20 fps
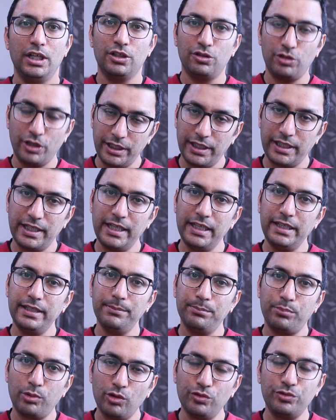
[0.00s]
So it really
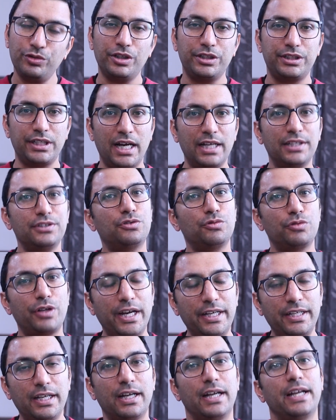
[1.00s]
improves your chance to
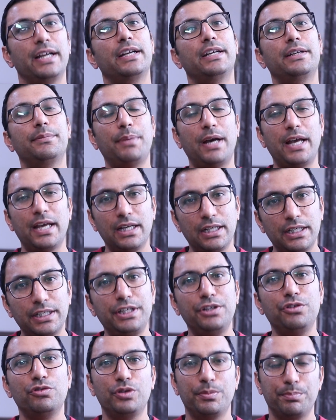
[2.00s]
get hired by a
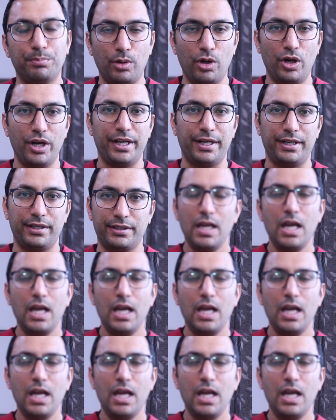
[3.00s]
EU employer.